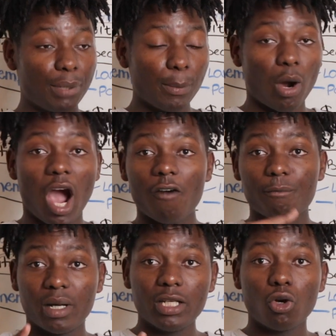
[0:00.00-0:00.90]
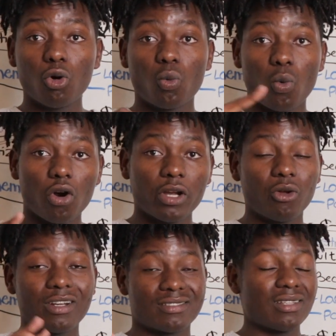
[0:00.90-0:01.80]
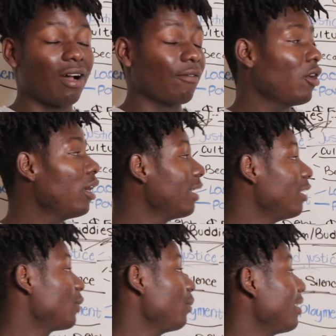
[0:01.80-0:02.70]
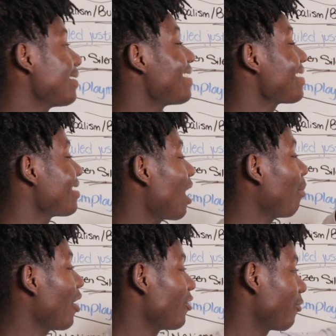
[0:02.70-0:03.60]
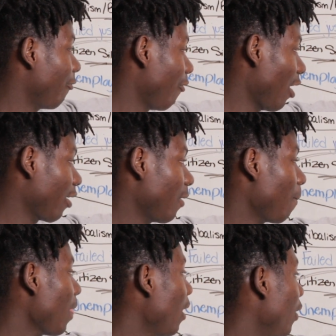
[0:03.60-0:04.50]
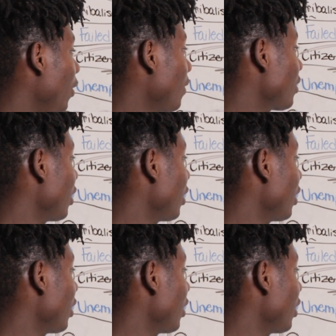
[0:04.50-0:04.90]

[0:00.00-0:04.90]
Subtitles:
people have money, go to work and all that stuff. This means this number is fake. You know what I'm